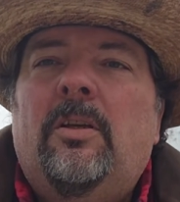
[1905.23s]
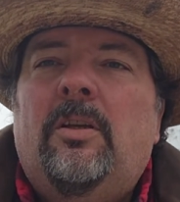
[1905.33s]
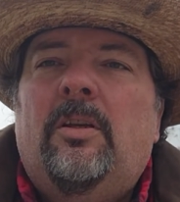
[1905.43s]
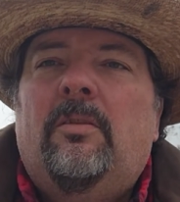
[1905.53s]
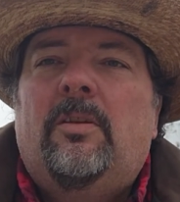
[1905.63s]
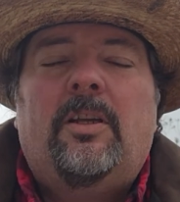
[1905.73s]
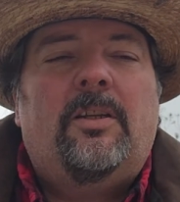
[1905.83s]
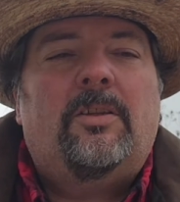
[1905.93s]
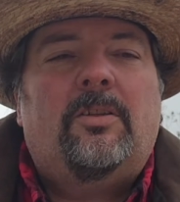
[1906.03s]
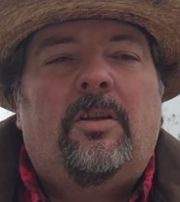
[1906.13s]
If the kid
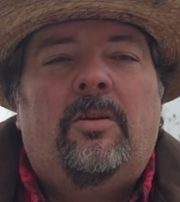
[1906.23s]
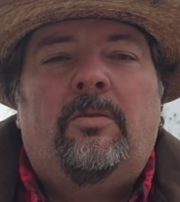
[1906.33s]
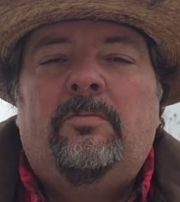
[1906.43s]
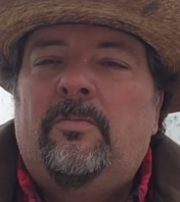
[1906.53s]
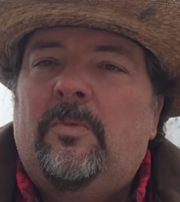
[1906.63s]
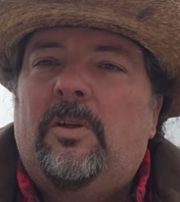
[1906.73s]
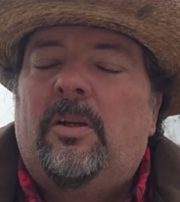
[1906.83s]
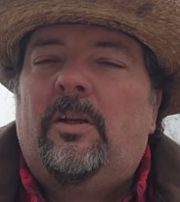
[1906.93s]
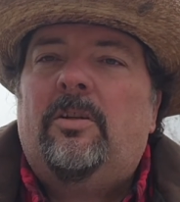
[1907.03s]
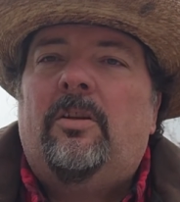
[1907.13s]
doesn't know, he's
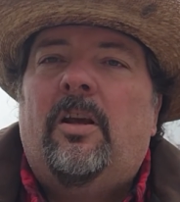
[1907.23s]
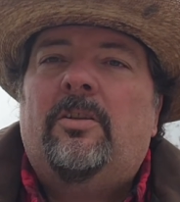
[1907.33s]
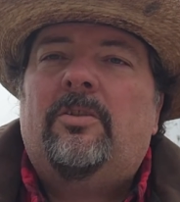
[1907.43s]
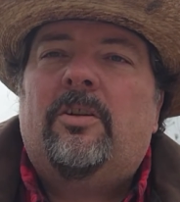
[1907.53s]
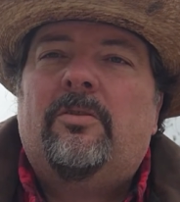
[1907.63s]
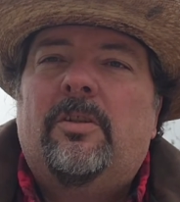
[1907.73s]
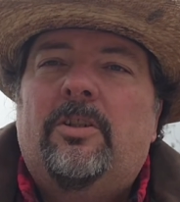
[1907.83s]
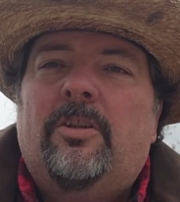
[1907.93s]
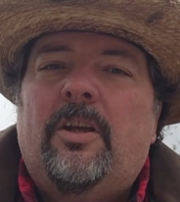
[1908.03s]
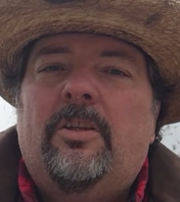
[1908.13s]
going to get a nice general
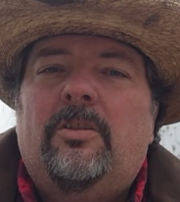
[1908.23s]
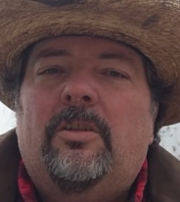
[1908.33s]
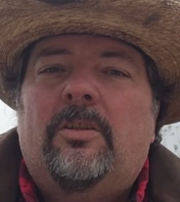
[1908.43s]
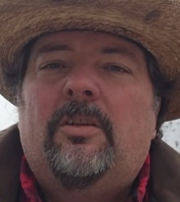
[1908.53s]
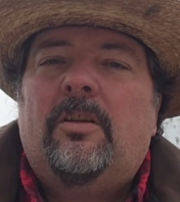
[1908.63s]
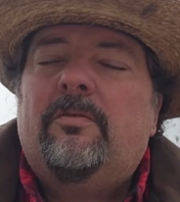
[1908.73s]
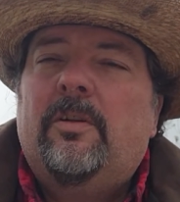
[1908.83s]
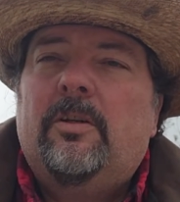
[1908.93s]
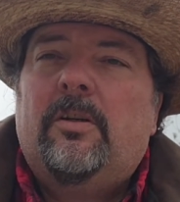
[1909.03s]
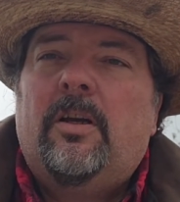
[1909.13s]
education until they
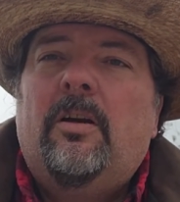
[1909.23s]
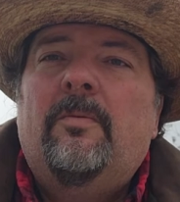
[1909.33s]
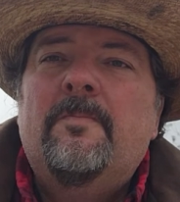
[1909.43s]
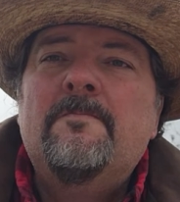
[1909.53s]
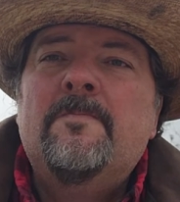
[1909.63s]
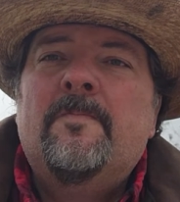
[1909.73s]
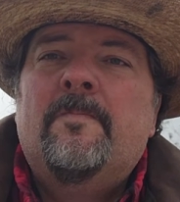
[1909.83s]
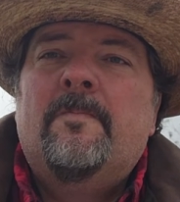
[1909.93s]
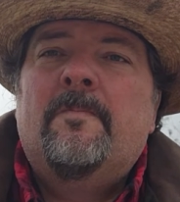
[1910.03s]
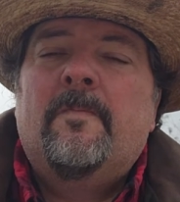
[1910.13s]
figure it out.
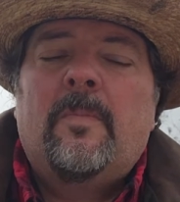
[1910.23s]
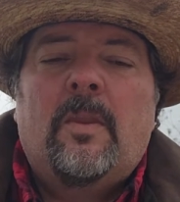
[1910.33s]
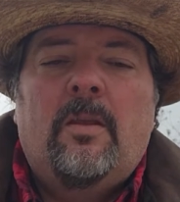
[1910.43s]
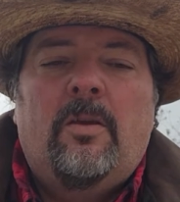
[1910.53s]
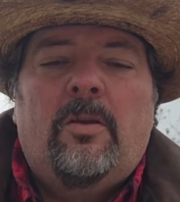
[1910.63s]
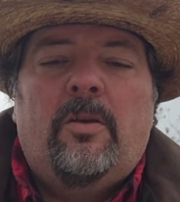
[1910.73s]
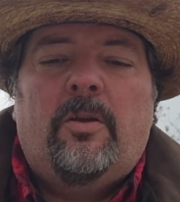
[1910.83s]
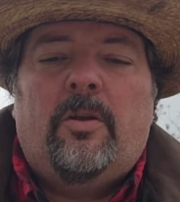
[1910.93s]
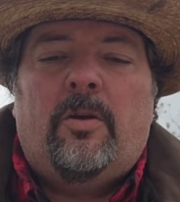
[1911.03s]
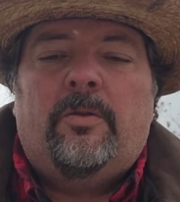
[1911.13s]

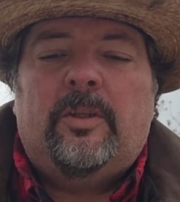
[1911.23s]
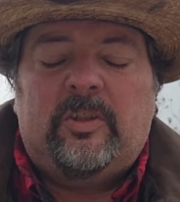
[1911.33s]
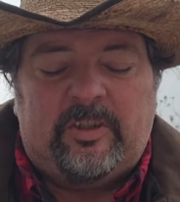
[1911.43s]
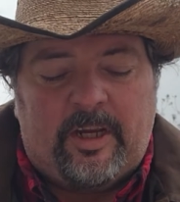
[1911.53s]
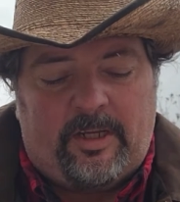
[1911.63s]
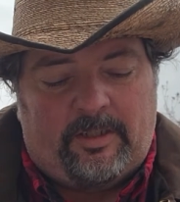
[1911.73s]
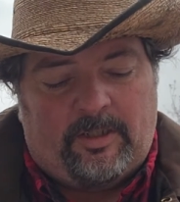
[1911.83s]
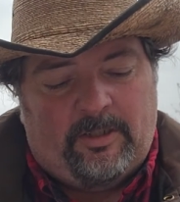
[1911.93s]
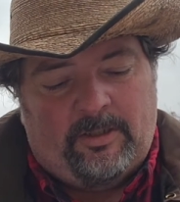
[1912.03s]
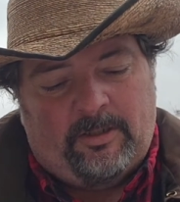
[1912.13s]
The
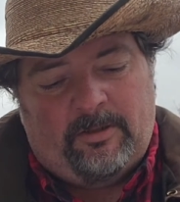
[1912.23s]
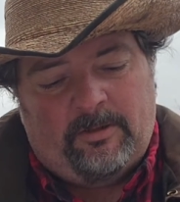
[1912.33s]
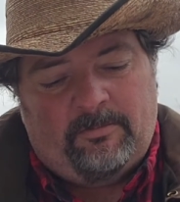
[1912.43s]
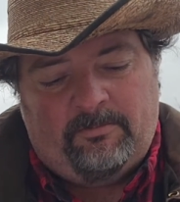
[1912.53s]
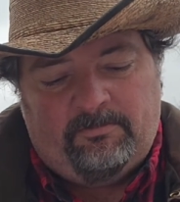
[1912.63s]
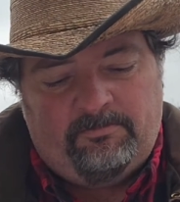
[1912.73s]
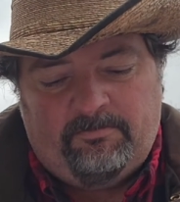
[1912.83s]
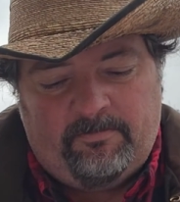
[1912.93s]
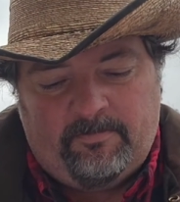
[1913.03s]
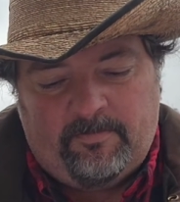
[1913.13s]
state
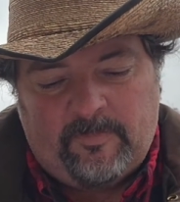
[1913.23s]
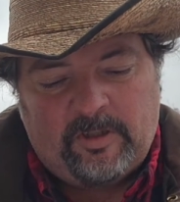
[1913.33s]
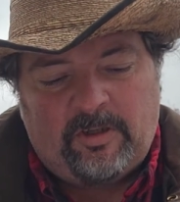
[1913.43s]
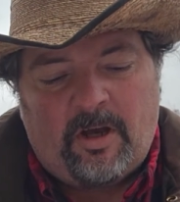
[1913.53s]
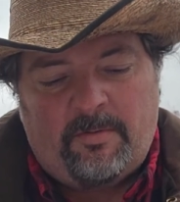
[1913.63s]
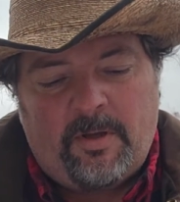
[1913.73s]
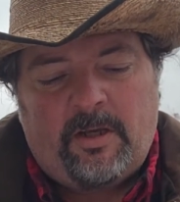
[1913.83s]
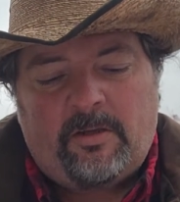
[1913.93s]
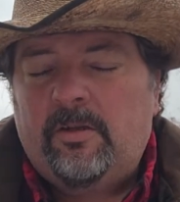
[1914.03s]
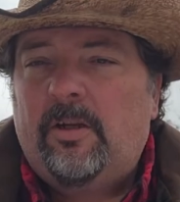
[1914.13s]
does not
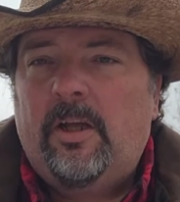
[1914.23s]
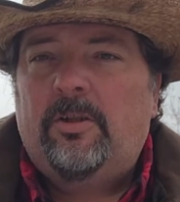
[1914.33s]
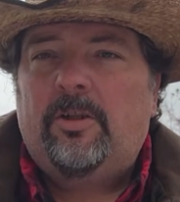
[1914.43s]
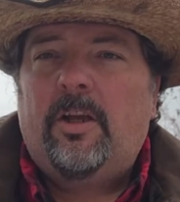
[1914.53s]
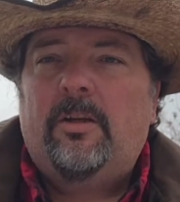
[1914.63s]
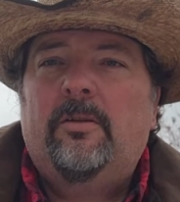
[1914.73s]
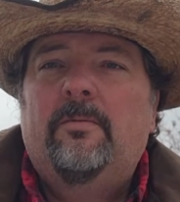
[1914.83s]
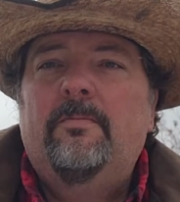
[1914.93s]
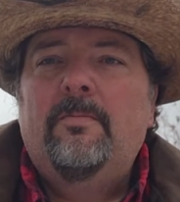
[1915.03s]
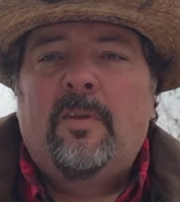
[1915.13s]
make a good educator.
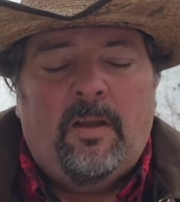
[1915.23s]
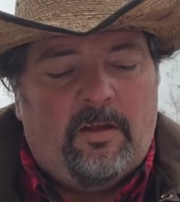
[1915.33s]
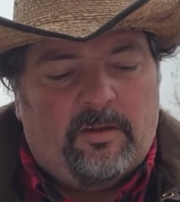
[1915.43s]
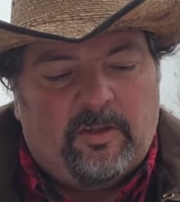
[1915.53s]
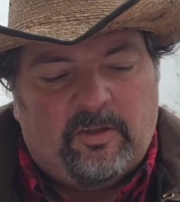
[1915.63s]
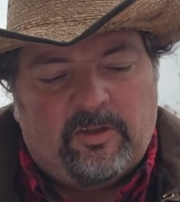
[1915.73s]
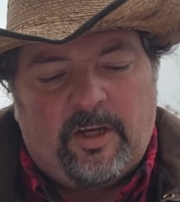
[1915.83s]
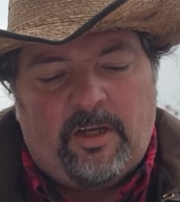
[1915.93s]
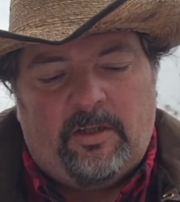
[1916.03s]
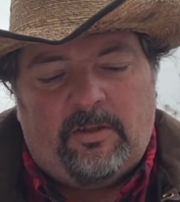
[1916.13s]
The
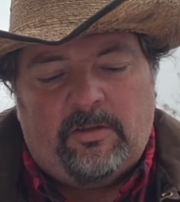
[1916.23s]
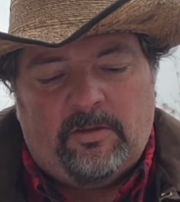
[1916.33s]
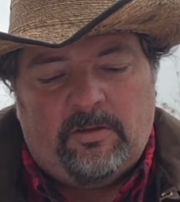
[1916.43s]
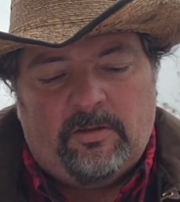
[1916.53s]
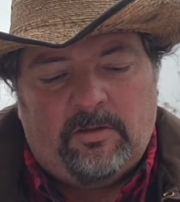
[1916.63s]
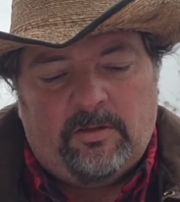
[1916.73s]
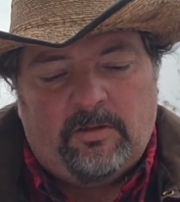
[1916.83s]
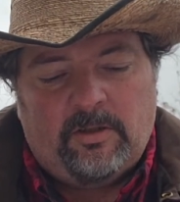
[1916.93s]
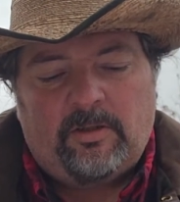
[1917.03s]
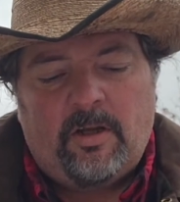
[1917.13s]
state
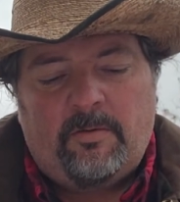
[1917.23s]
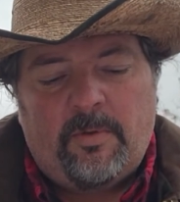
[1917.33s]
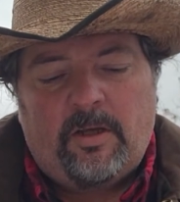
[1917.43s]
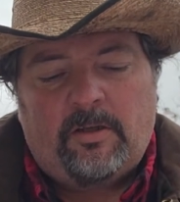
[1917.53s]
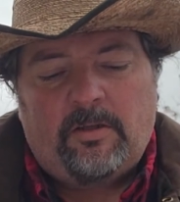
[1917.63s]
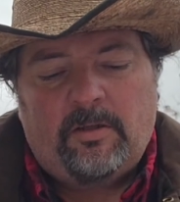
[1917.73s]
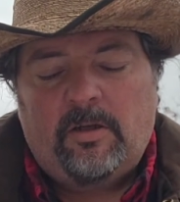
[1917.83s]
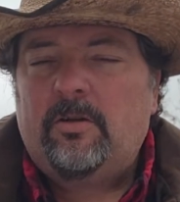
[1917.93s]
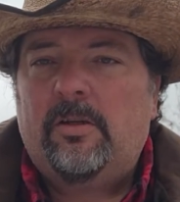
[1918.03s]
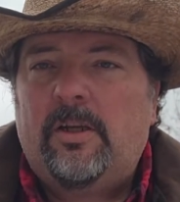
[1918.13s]
does not make
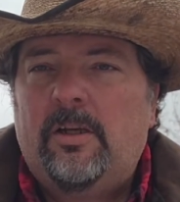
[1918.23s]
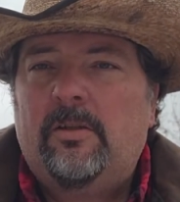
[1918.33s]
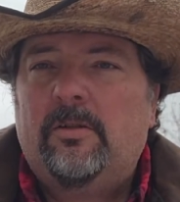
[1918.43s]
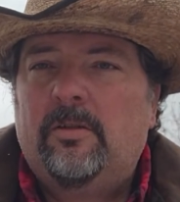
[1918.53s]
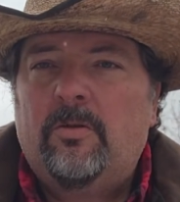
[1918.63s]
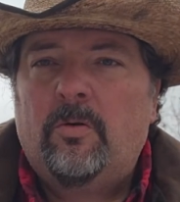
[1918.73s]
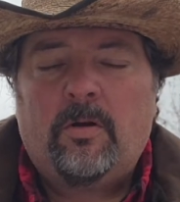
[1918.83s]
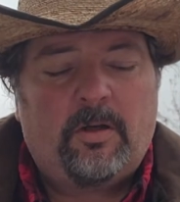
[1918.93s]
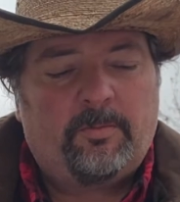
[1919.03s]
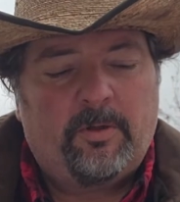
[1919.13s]
a good healer or
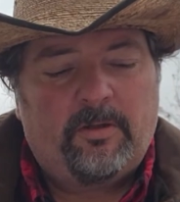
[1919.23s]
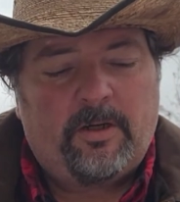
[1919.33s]
hospital